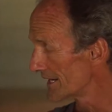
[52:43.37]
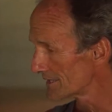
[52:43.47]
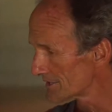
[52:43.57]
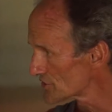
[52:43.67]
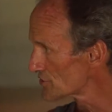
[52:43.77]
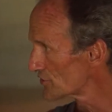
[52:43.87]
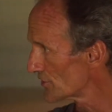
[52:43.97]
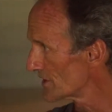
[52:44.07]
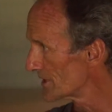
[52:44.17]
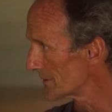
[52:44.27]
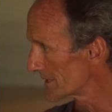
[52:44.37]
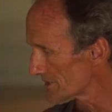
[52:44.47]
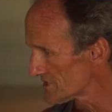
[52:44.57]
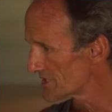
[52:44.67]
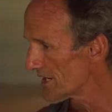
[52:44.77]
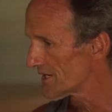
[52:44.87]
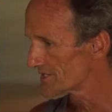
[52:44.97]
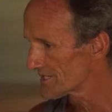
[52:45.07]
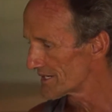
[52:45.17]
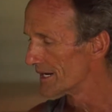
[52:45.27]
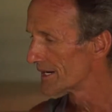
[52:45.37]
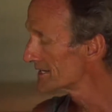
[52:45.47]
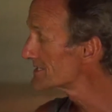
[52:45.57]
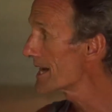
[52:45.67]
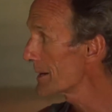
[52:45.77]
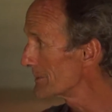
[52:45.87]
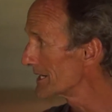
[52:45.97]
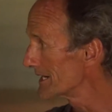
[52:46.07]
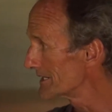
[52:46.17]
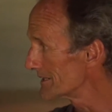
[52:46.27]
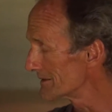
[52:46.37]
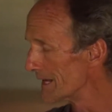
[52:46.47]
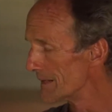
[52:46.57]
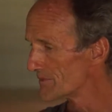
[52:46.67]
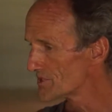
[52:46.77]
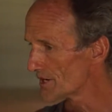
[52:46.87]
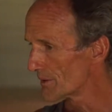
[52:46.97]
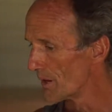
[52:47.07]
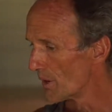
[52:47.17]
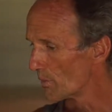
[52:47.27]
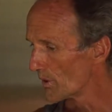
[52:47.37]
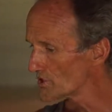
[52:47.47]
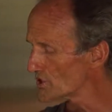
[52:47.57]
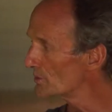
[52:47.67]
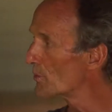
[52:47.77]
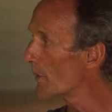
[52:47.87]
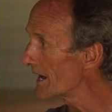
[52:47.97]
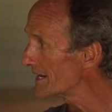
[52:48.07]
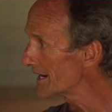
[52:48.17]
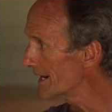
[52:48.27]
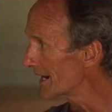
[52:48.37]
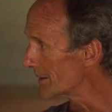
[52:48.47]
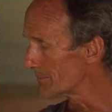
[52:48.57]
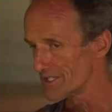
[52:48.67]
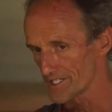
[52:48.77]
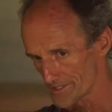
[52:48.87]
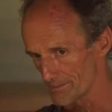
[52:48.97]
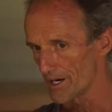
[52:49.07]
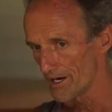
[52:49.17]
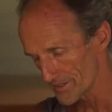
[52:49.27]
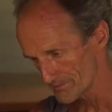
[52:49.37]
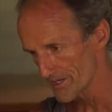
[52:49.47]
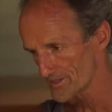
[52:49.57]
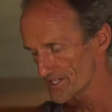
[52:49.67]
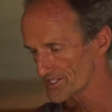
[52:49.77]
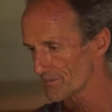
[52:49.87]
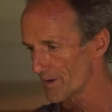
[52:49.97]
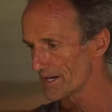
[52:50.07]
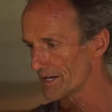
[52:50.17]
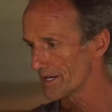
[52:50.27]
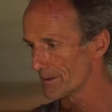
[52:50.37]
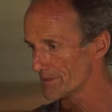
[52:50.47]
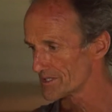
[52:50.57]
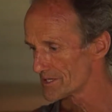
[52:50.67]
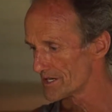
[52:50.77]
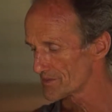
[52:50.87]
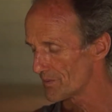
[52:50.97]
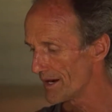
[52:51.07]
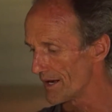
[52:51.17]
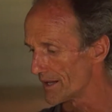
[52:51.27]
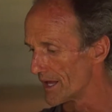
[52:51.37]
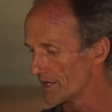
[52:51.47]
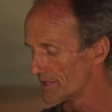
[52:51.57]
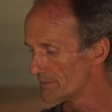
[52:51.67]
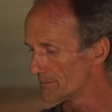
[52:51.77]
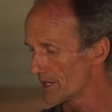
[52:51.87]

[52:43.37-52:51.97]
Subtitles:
It'll destroy you. It'll start to contaminate you. So once you wake up, and this is part of the process of waking up as well, you